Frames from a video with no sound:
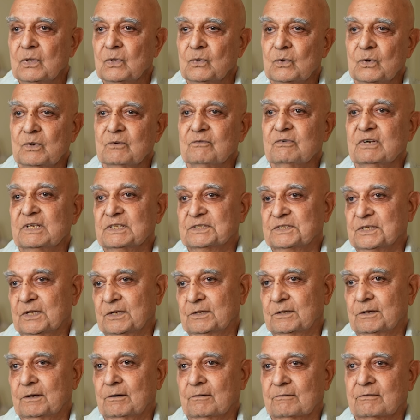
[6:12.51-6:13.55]

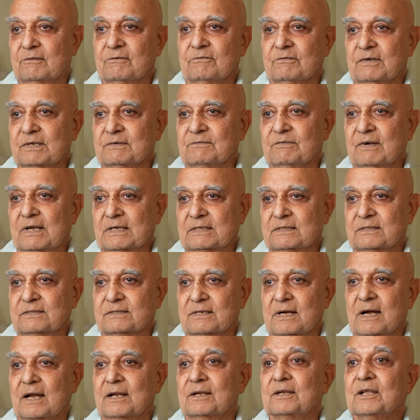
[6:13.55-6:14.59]
University of the
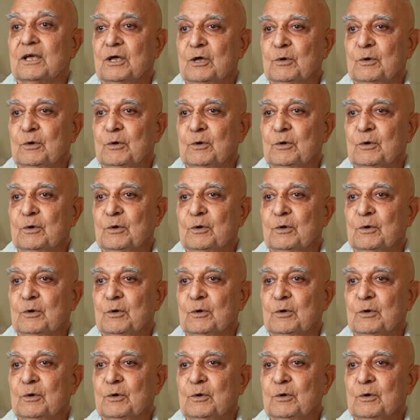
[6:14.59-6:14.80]
Witwatersrand